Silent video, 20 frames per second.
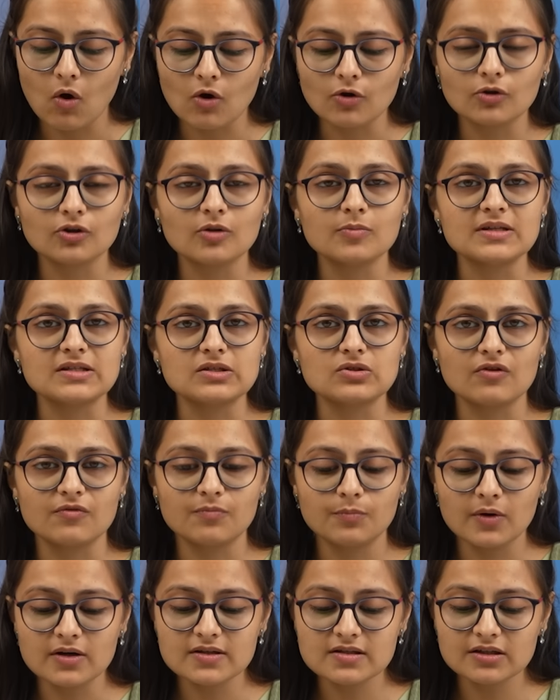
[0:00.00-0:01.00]
or on the basis
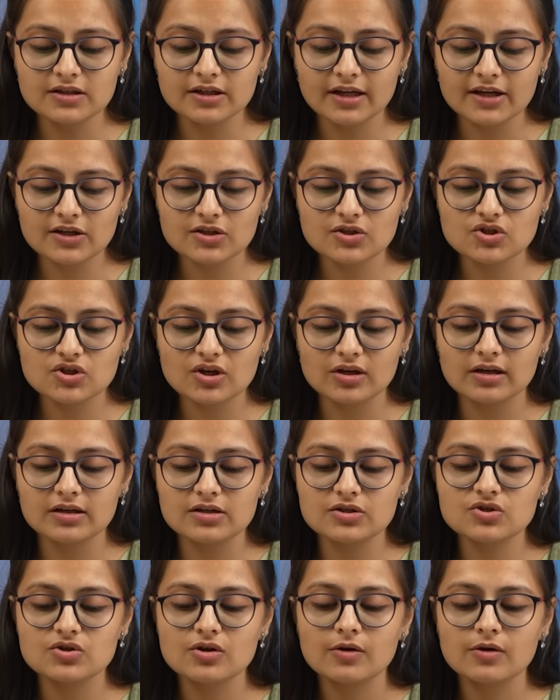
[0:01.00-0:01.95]
of percentage change